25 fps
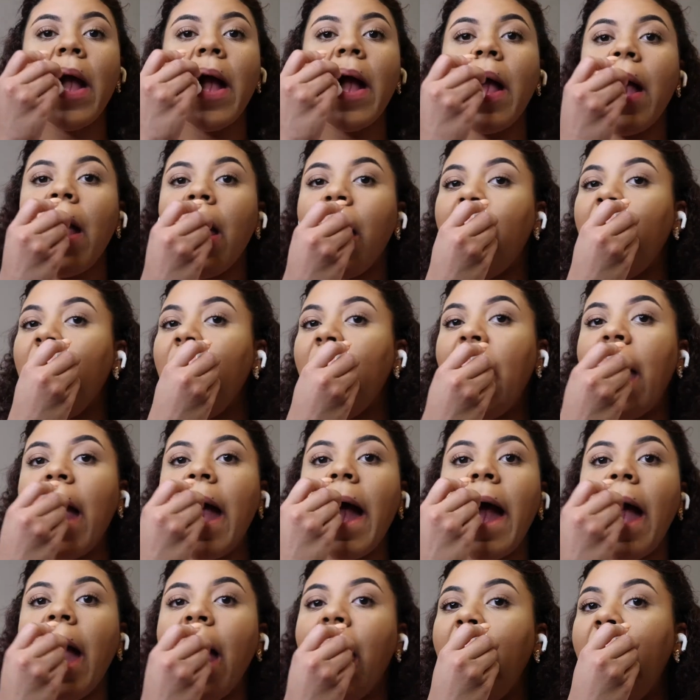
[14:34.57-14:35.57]
And now
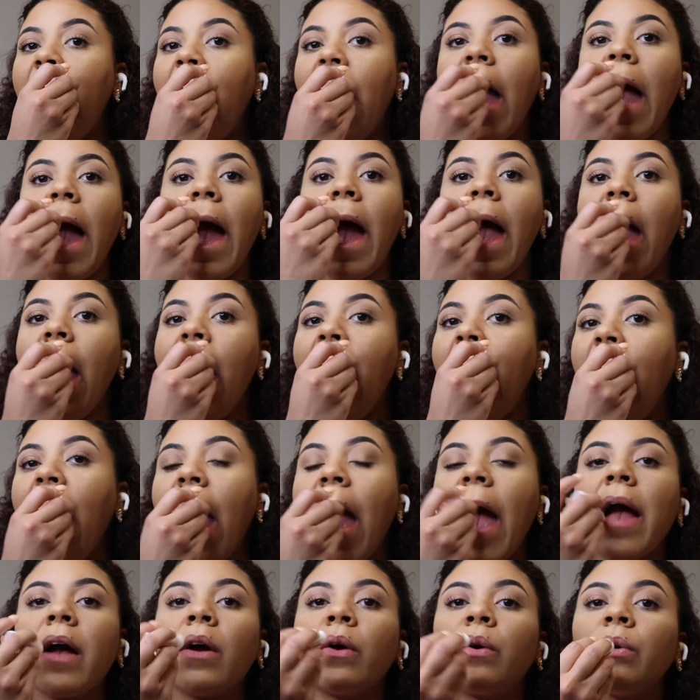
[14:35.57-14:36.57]
for the lips,
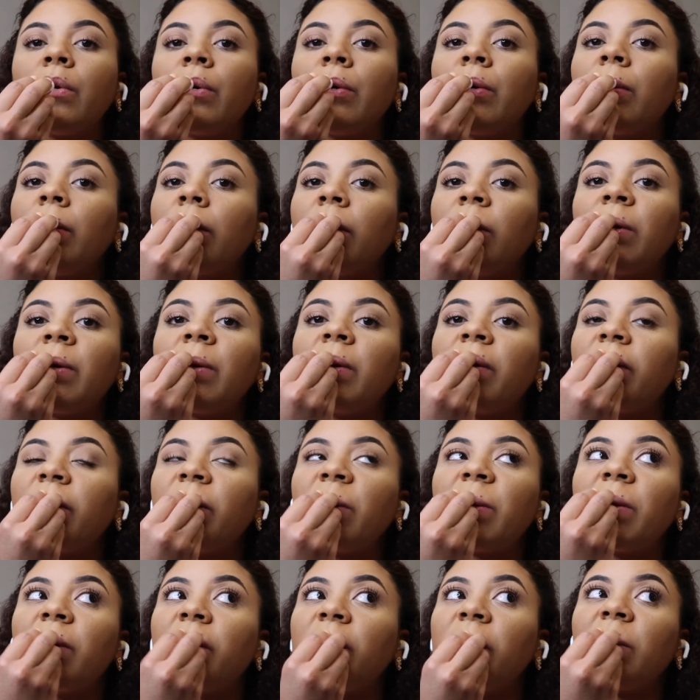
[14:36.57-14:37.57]
of course we're going to start with
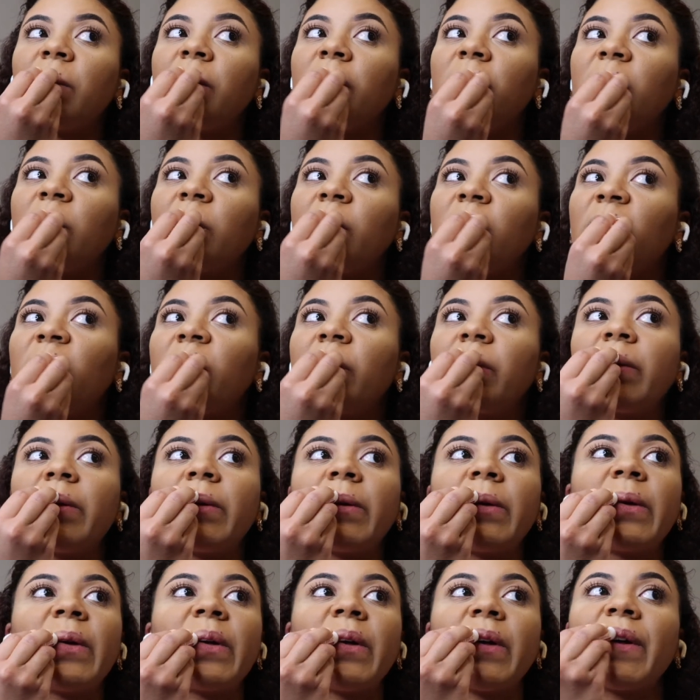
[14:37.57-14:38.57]
lip balm because you can't
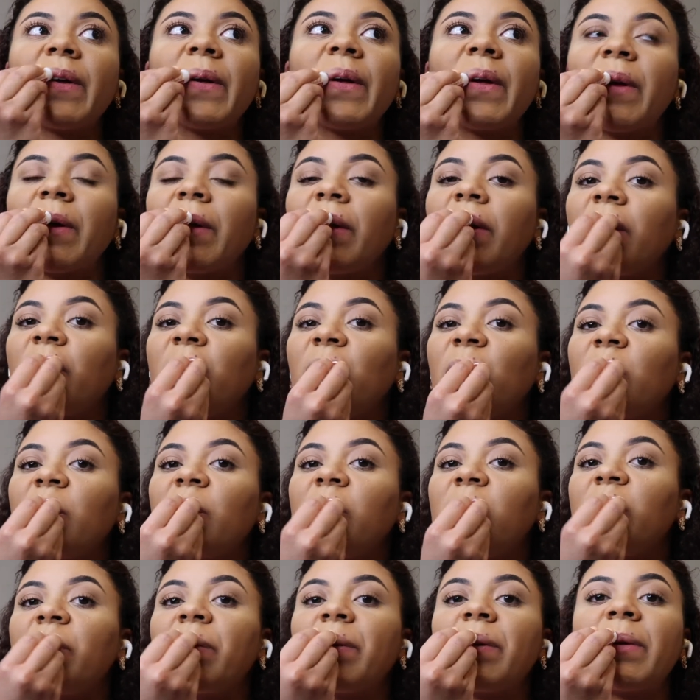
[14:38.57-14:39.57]
put lip gloss on
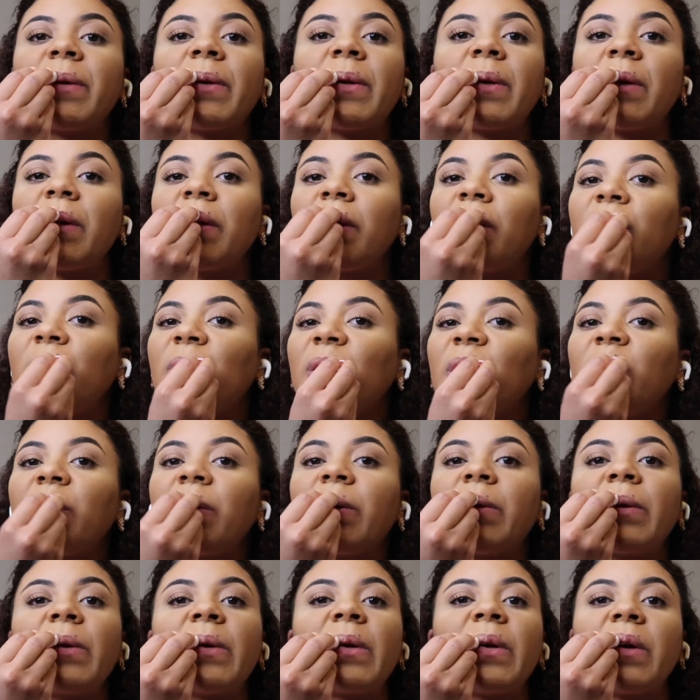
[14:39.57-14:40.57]
chapped lips.
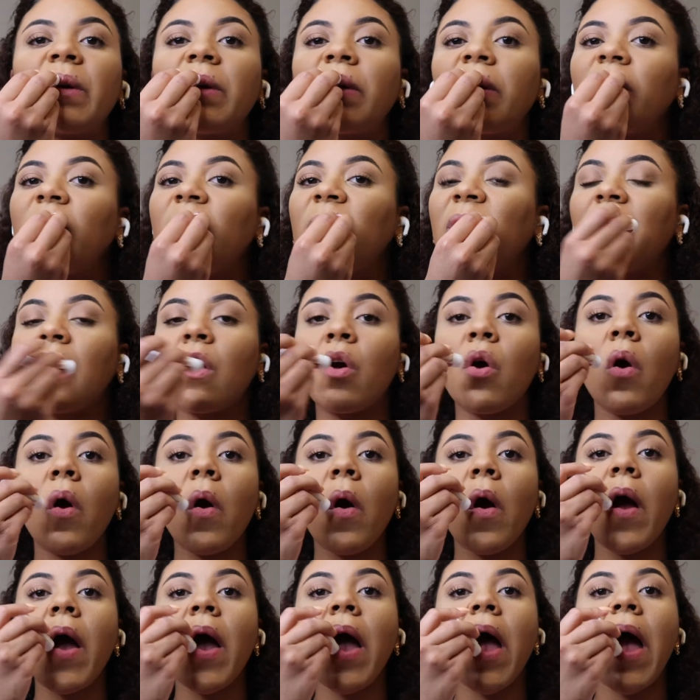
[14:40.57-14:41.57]
So I'm going to do a couple
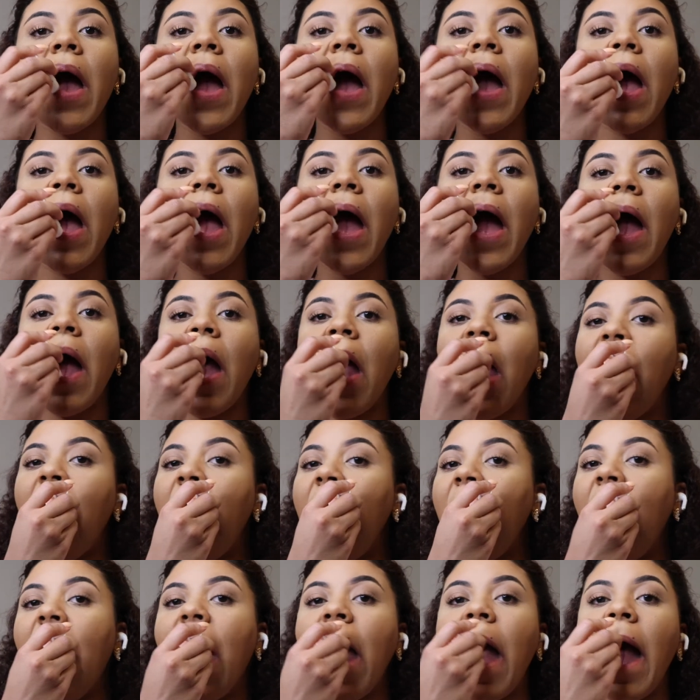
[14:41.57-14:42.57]
of layers of that.
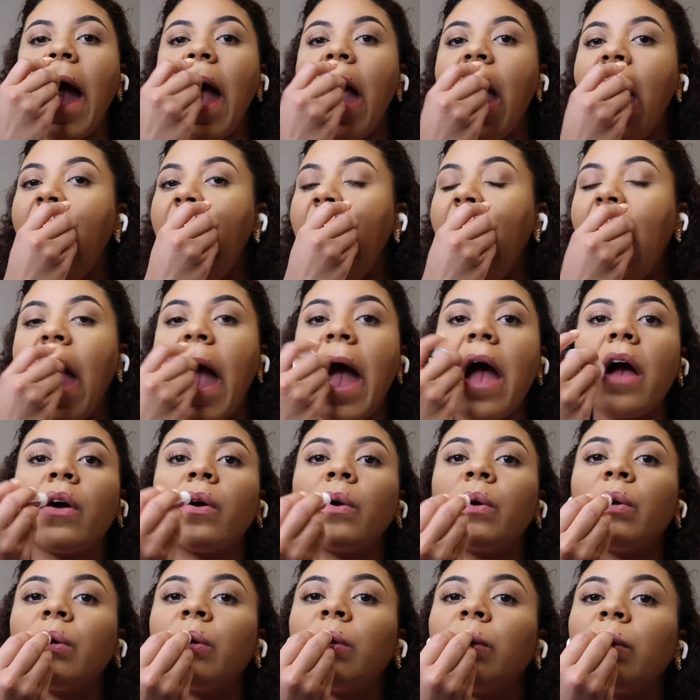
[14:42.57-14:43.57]
And then I'm
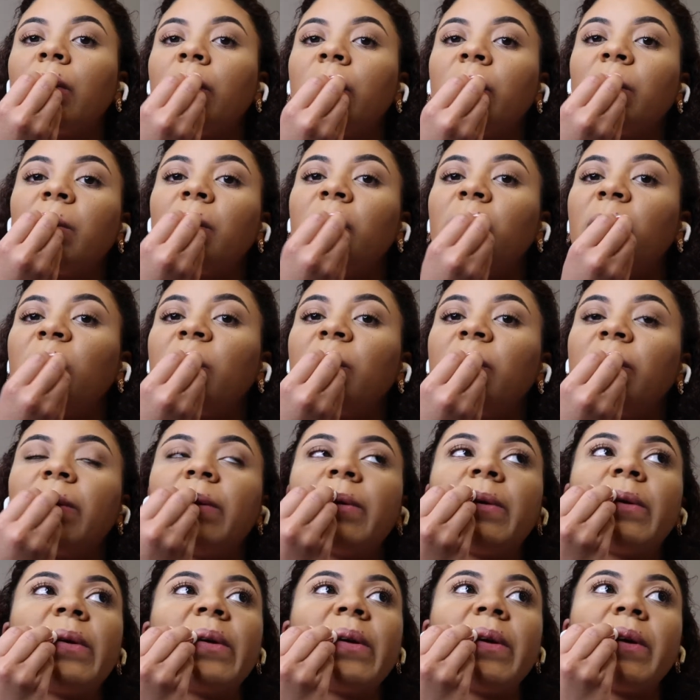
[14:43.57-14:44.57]
going to go in with
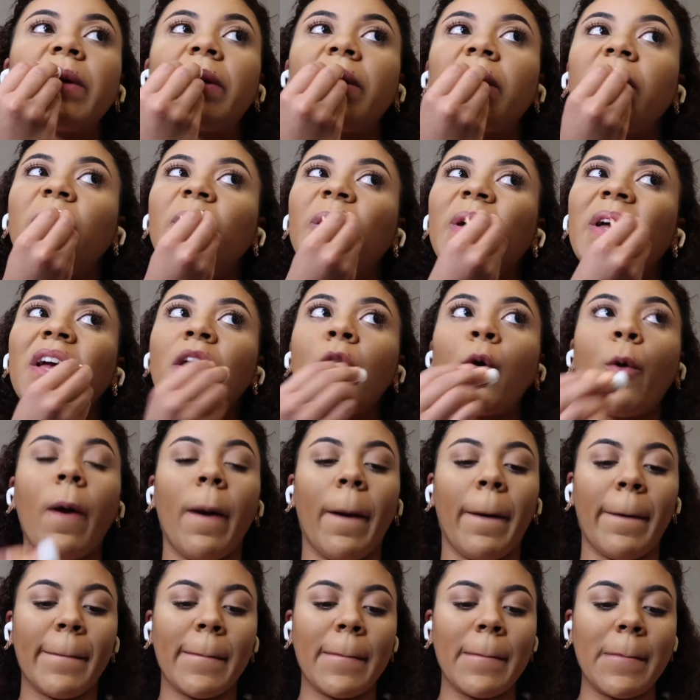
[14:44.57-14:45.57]
this really
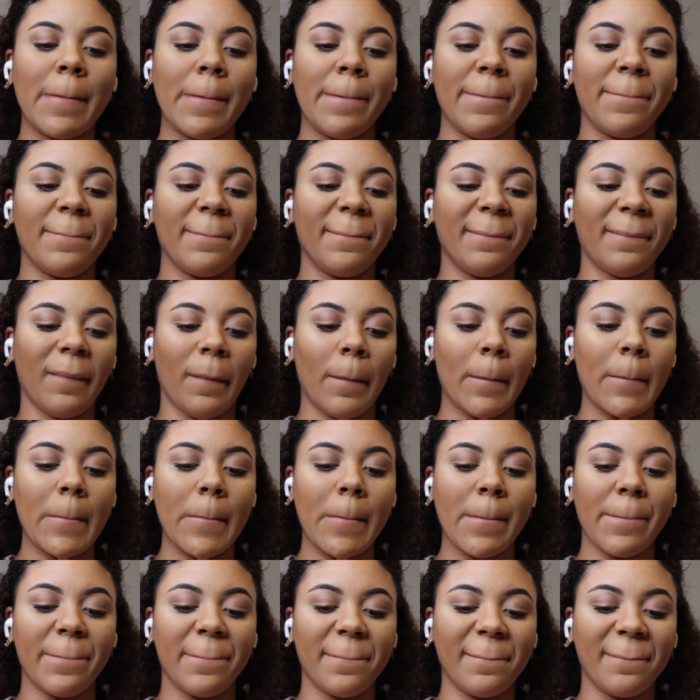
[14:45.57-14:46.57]
pretty
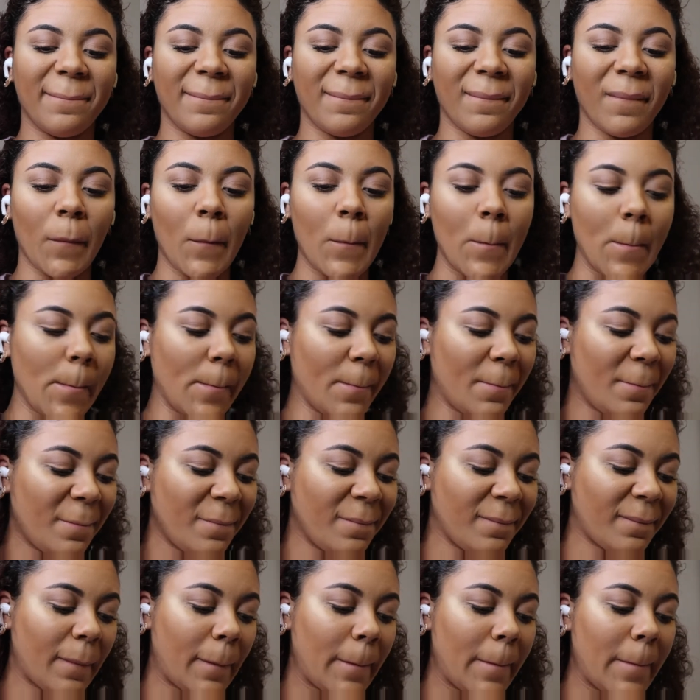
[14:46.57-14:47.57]
neutral
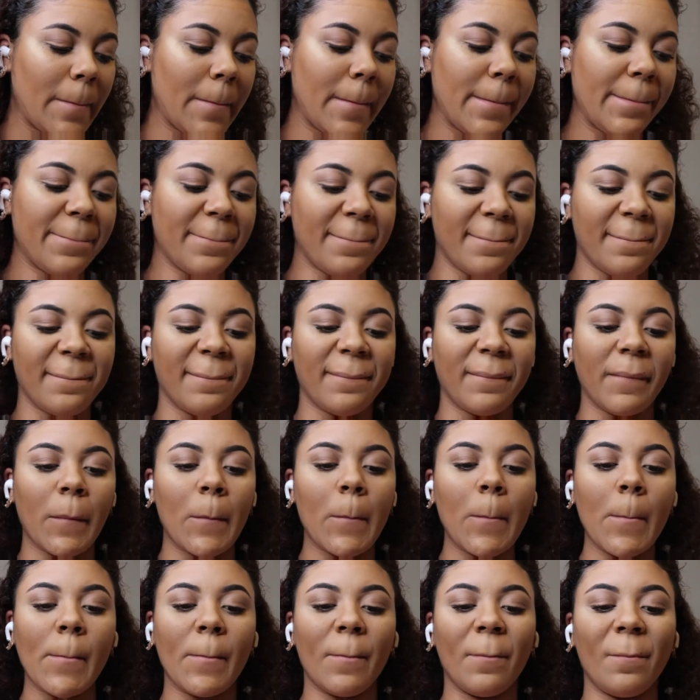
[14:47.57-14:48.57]
pink
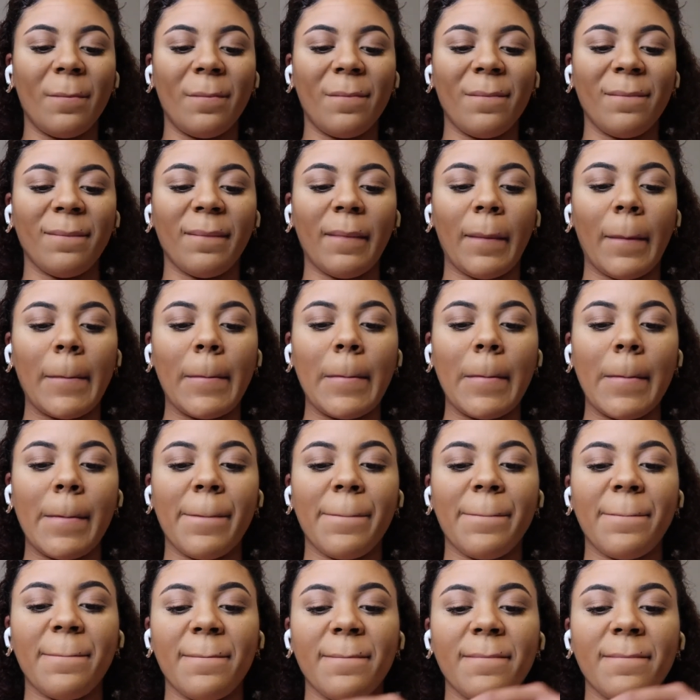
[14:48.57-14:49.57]
Pixie lip gloss.